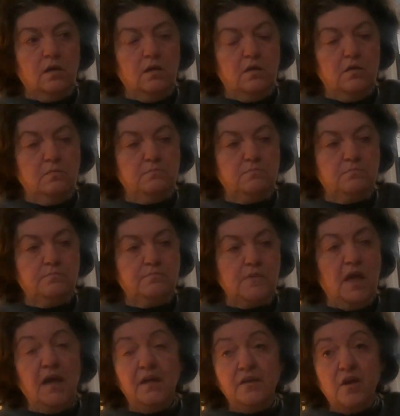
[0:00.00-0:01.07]
um,
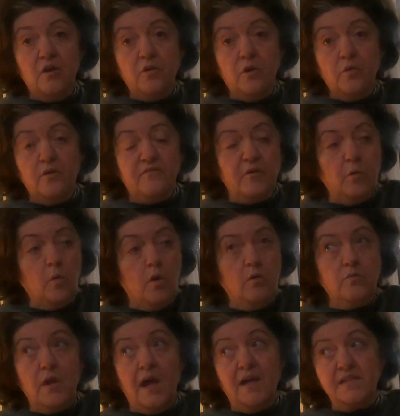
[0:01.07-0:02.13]
hot cocoa if I
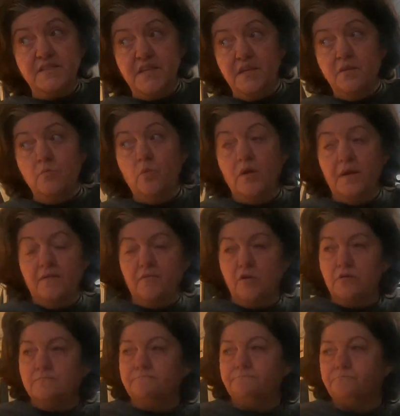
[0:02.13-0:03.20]
want hot tea
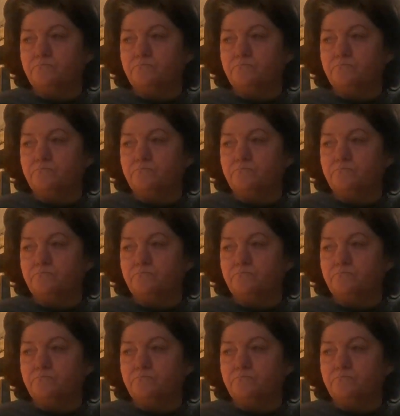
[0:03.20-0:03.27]
whatever